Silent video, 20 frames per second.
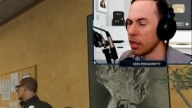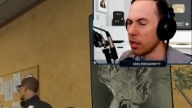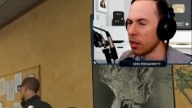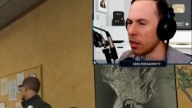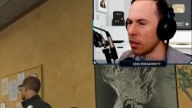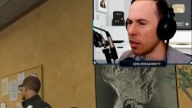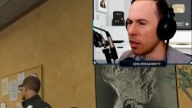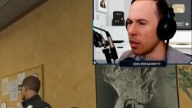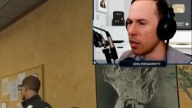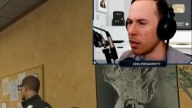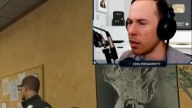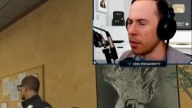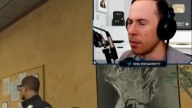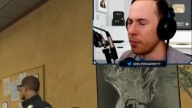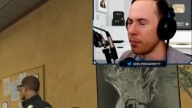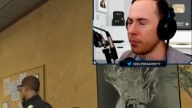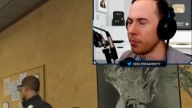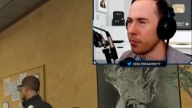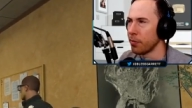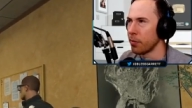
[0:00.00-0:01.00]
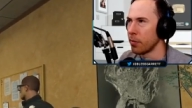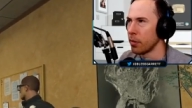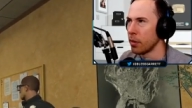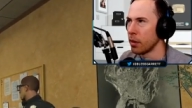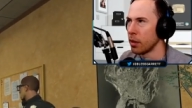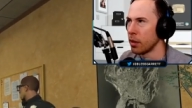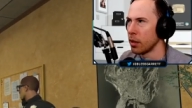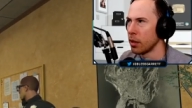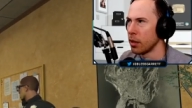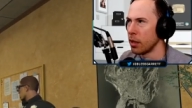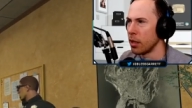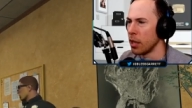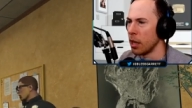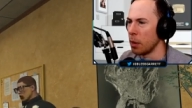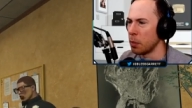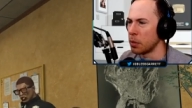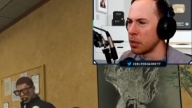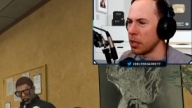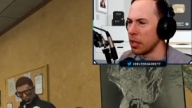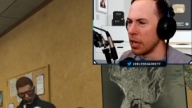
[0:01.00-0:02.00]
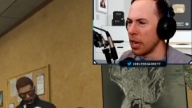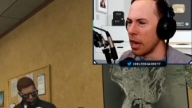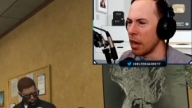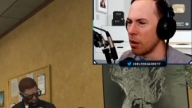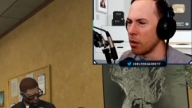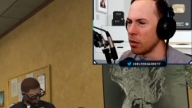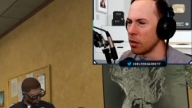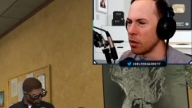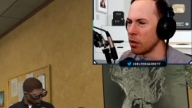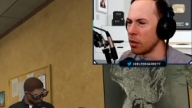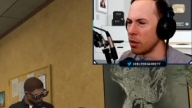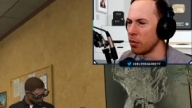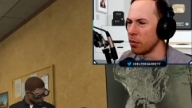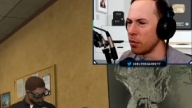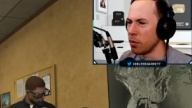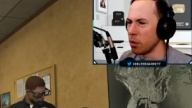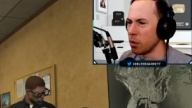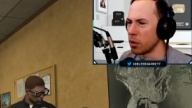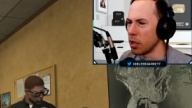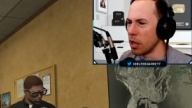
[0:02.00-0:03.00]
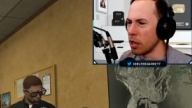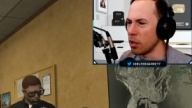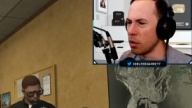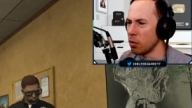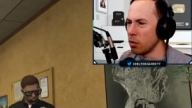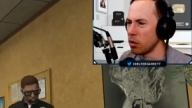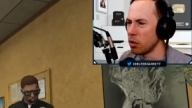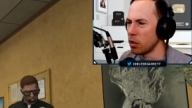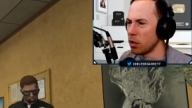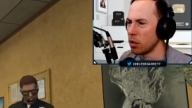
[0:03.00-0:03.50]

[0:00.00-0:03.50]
um, the ups and downs of Los Santos?